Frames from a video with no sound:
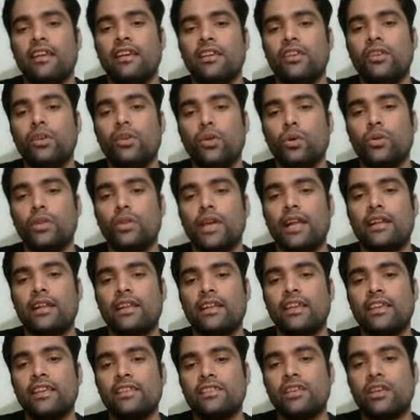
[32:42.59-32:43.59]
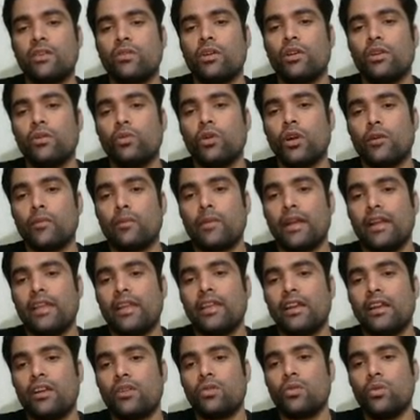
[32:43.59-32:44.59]
You know that T is equal to what, my
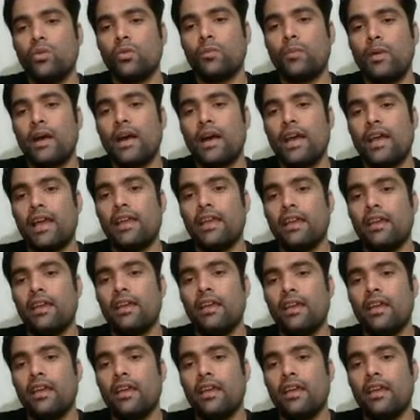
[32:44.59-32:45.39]
dear? 2 pi